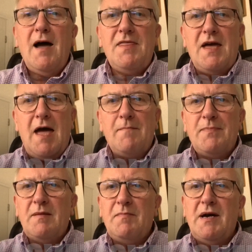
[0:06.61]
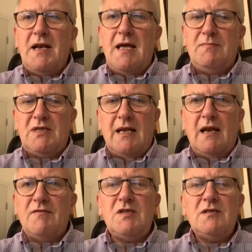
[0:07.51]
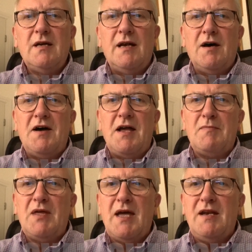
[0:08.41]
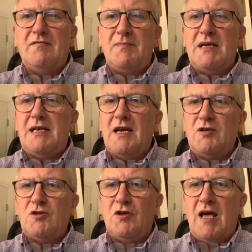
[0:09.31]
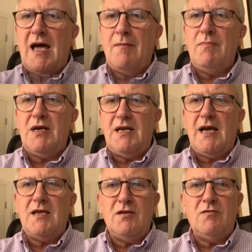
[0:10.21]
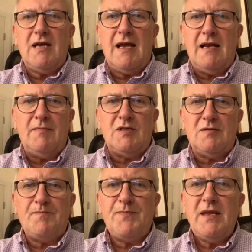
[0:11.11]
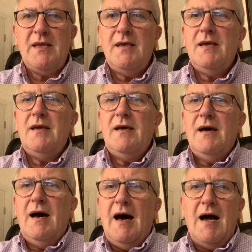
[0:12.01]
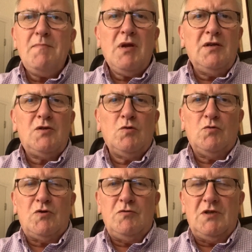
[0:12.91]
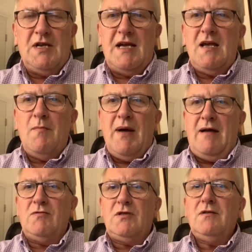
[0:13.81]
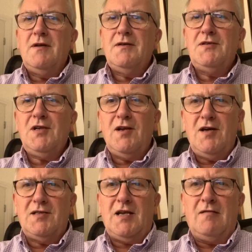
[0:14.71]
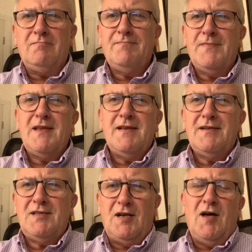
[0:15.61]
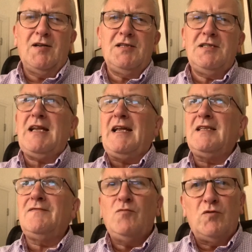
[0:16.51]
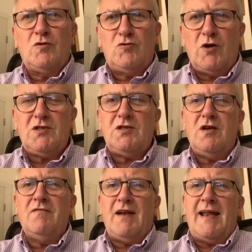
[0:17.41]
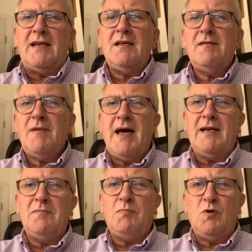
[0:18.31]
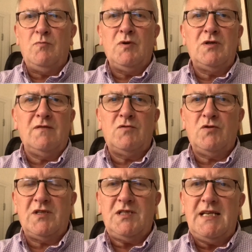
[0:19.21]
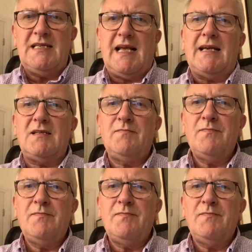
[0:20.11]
there, my name's Ian Lovett and I am the Head of Mediation at Mediate UK Limited. I'm going to talk to you today about Tolata. Tolata stands for the Trust of Land and Appointment of Trustees Act.